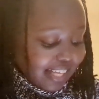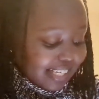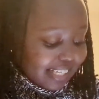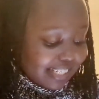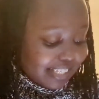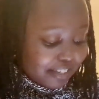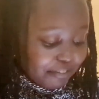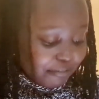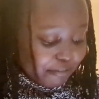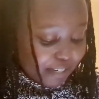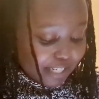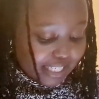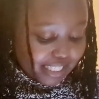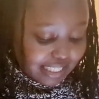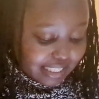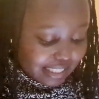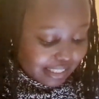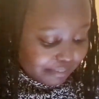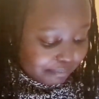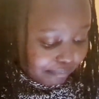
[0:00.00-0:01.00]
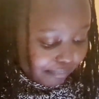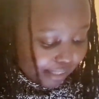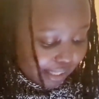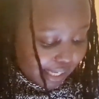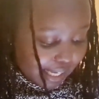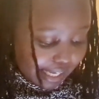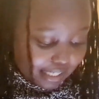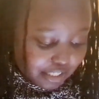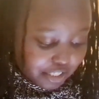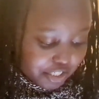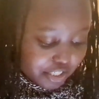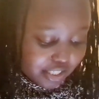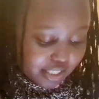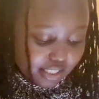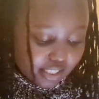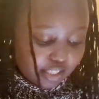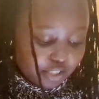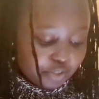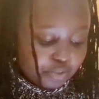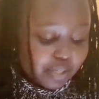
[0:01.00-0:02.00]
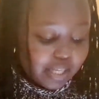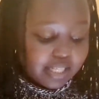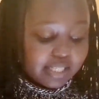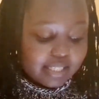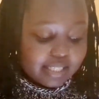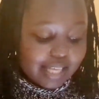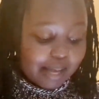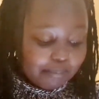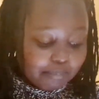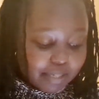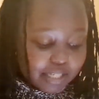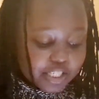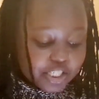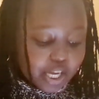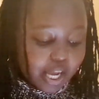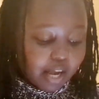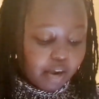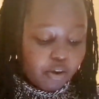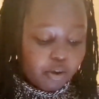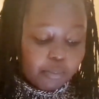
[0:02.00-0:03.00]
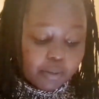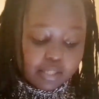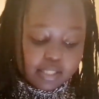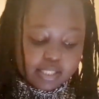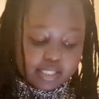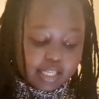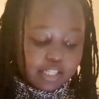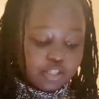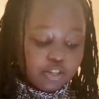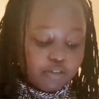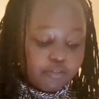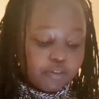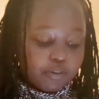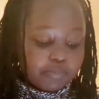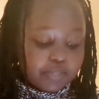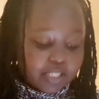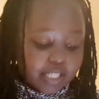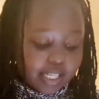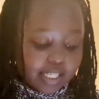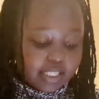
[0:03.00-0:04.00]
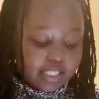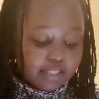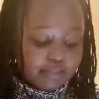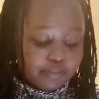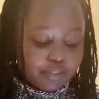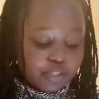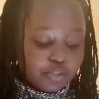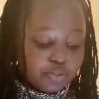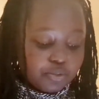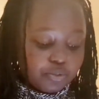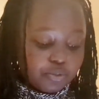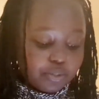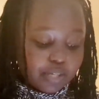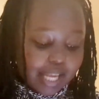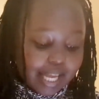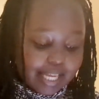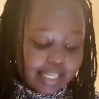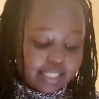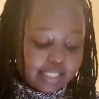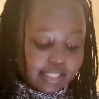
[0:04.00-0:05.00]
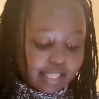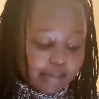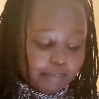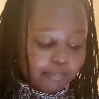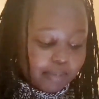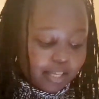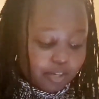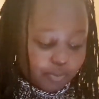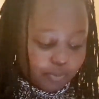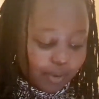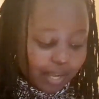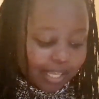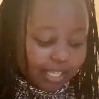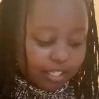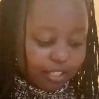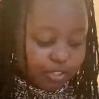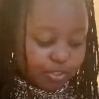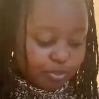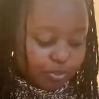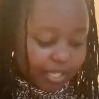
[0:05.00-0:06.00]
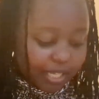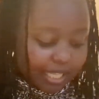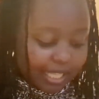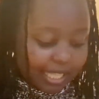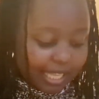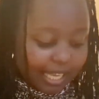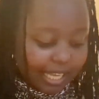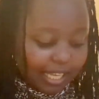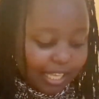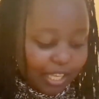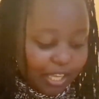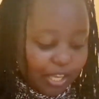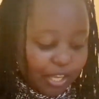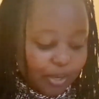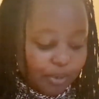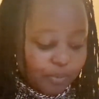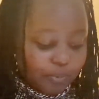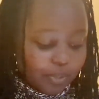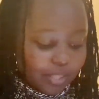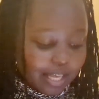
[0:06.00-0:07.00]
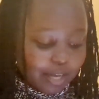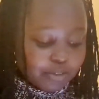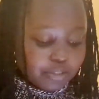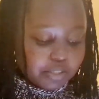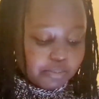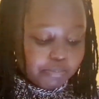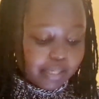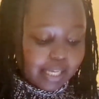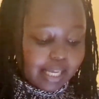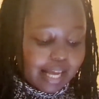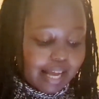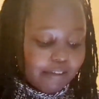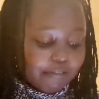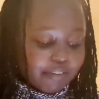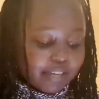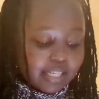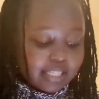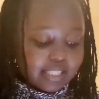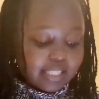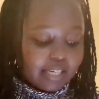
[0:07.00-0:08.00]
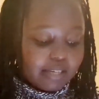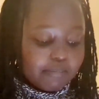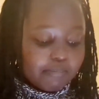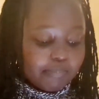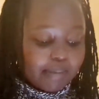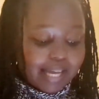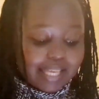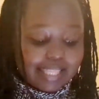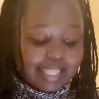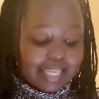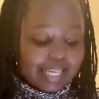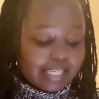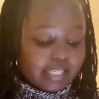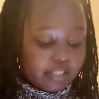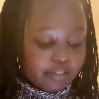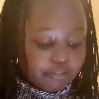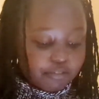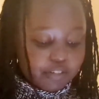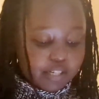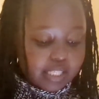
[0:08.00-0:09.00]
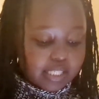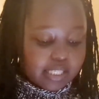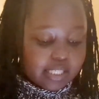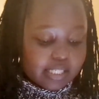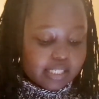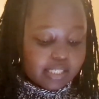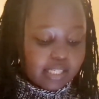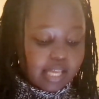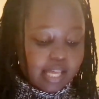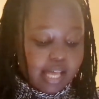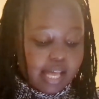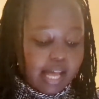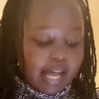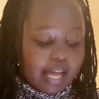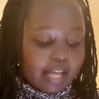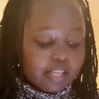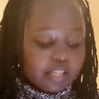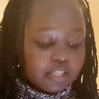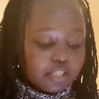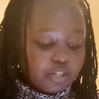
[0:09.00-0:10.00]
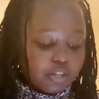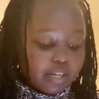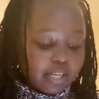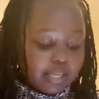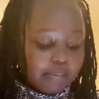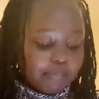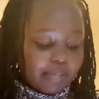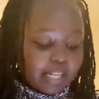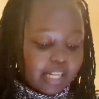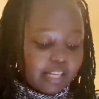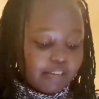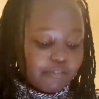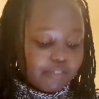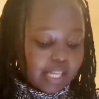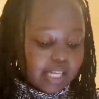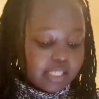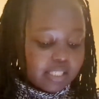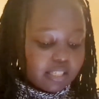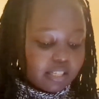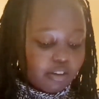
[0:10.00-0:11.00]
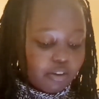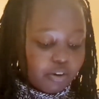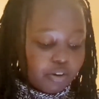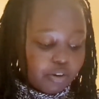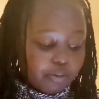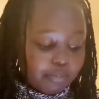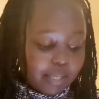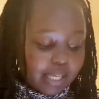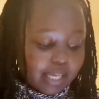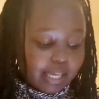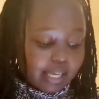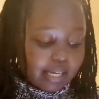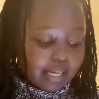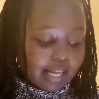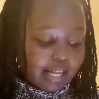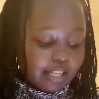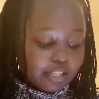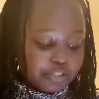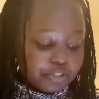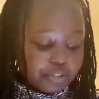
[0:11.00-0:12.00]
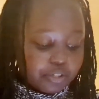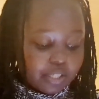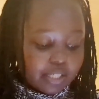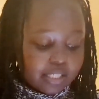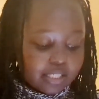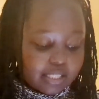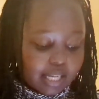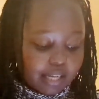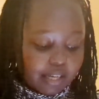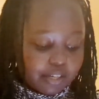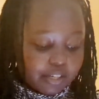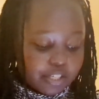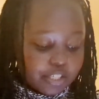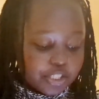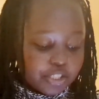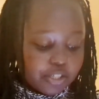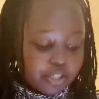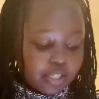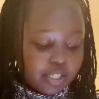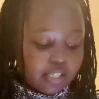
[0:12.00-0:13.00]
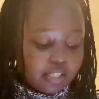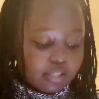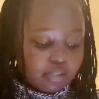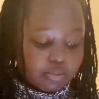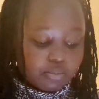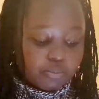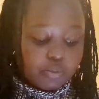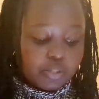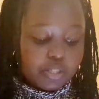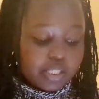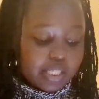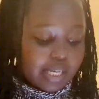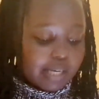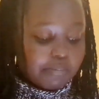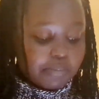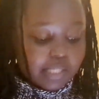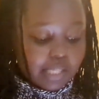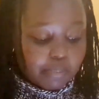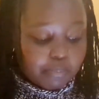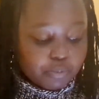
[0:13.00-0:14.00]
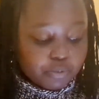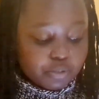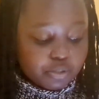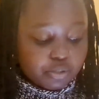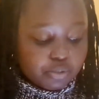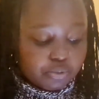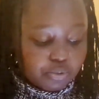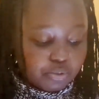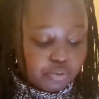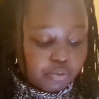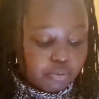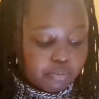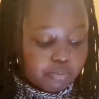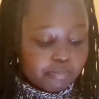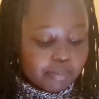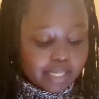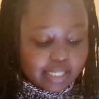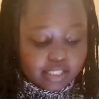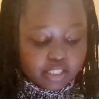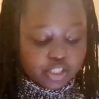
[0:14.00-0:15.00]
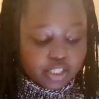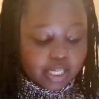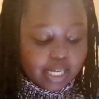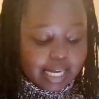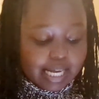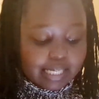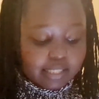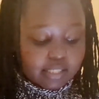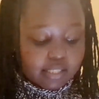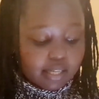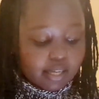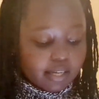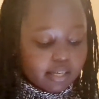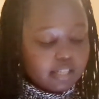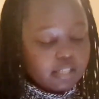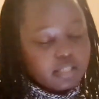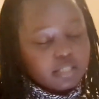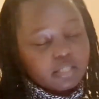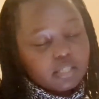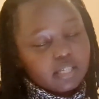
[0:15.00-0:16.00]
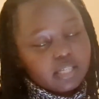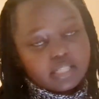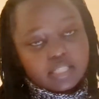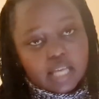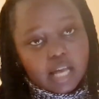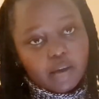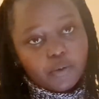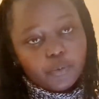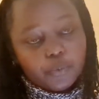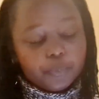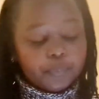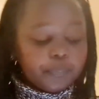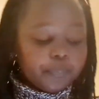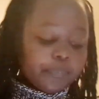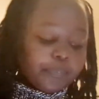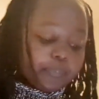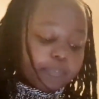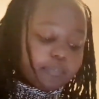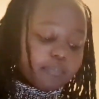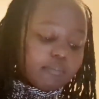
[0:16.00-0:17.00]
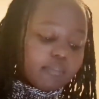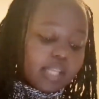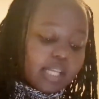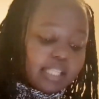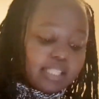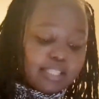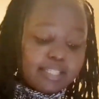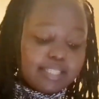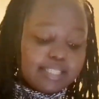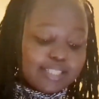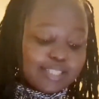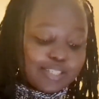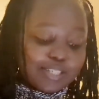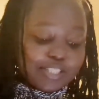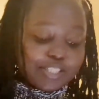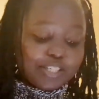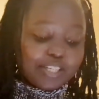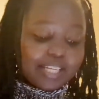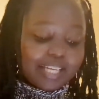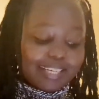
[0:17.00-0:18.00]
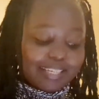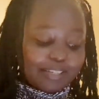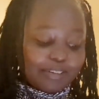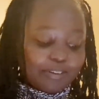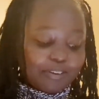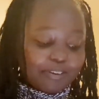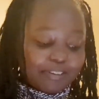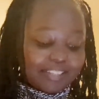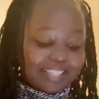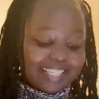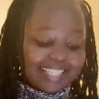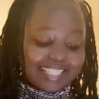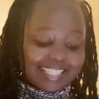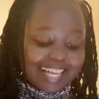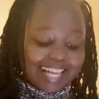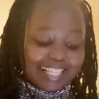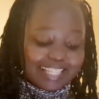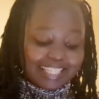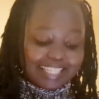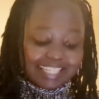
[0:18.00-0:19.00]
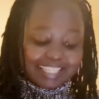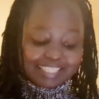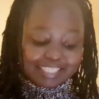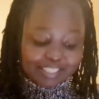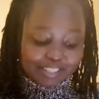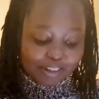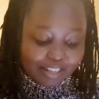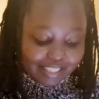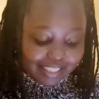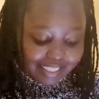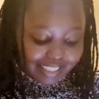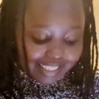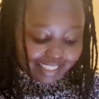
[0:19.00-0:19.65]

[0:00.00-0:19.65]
Different countries need to establish a common set of objectives to unite them in working together without being affected by their differences. I strongly believe that economic and cultural integration is what I'm supposed to do. Best regards, Annette Gitau. This social and it's called